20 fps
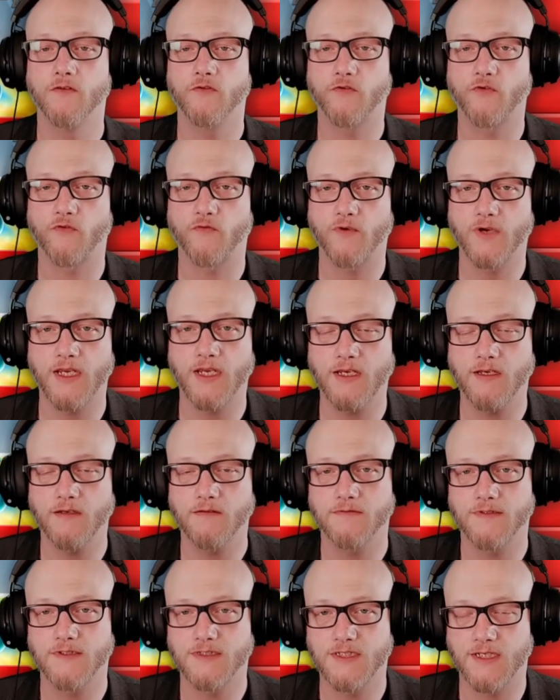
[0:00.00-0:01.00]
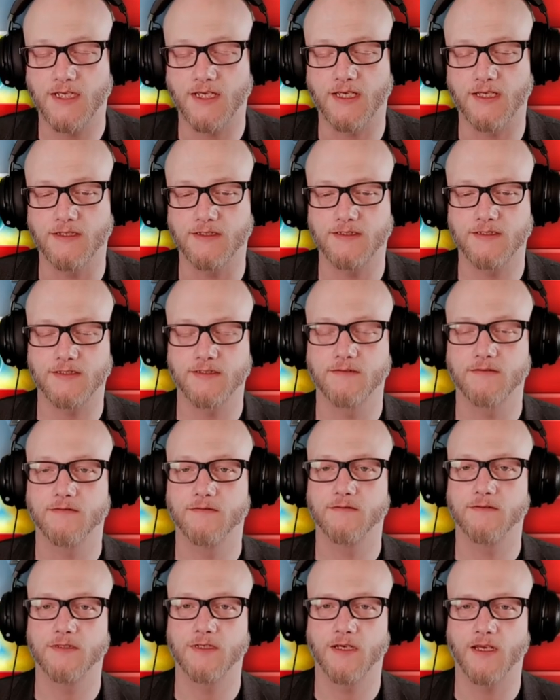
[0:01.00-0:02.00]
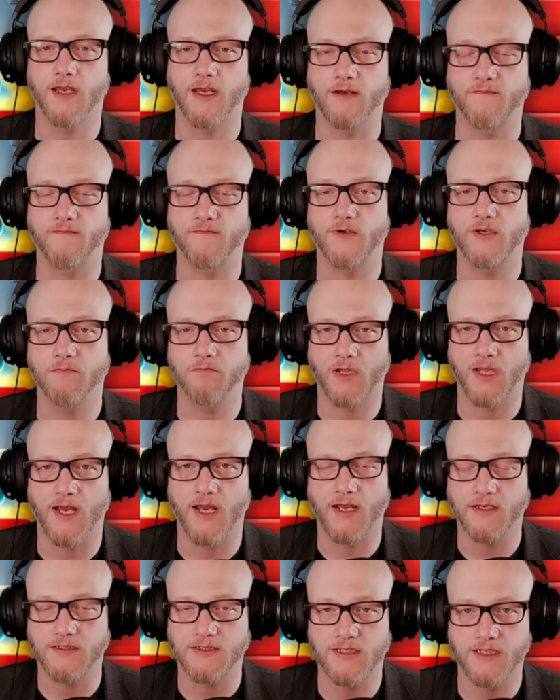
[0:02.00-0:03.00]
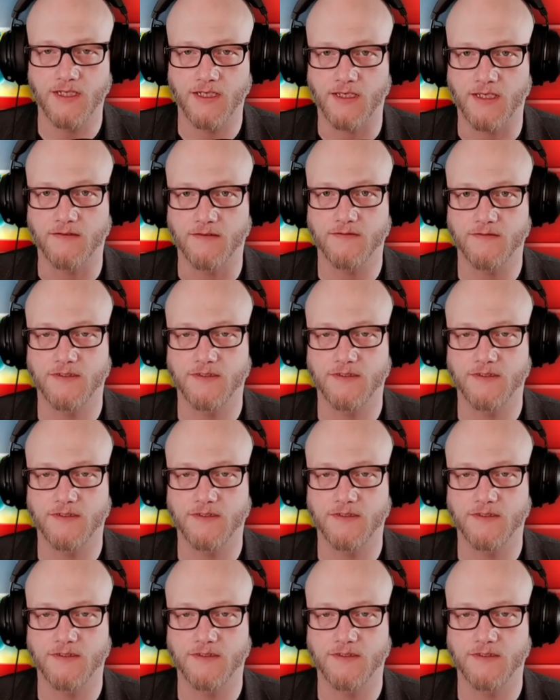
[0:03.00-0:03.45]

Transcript: 3 tickets to every black ticket.